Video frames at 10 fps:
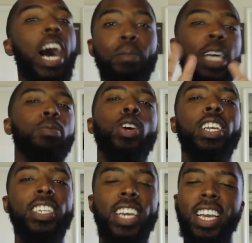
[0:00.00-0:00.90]
I'm not
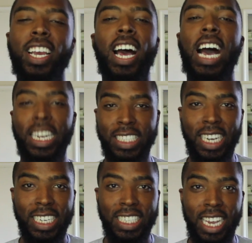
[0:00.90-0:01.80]
spoiling anything. I just
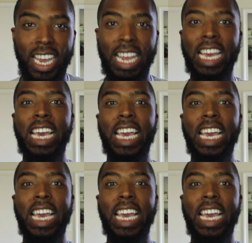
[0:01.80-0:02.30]
gotta say,